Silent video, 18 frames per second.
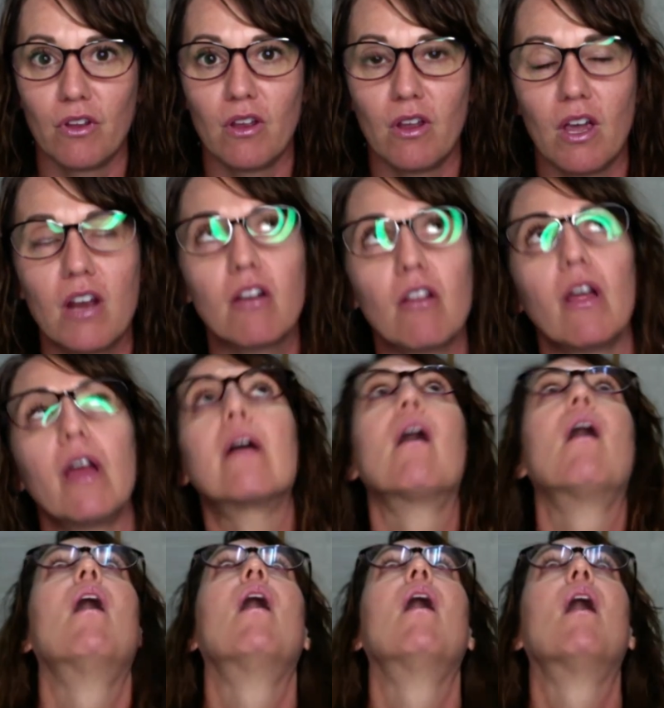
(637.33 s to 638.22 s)
And you're like,
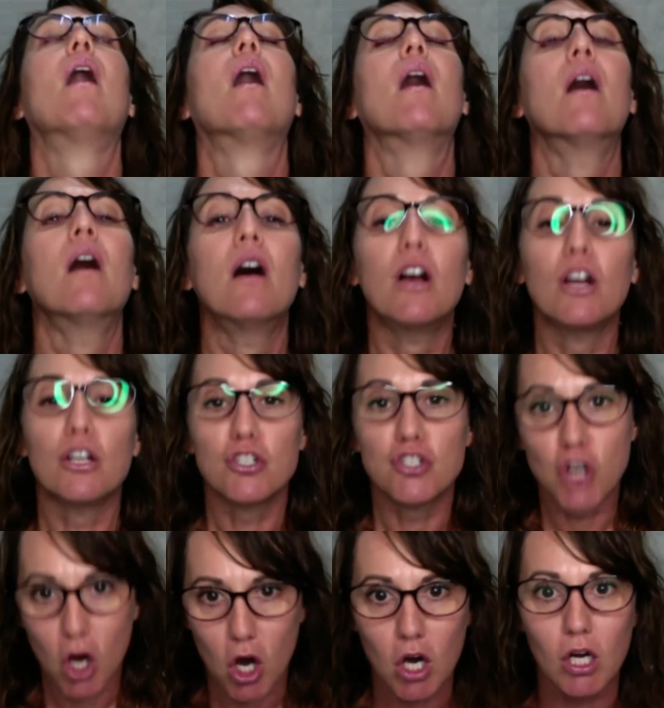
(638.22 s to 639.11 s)

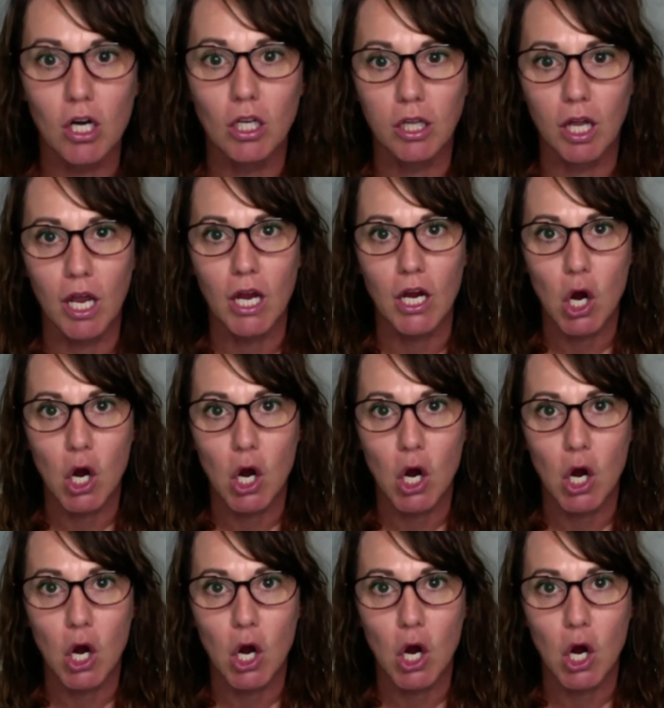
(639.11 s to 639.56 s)
journaling.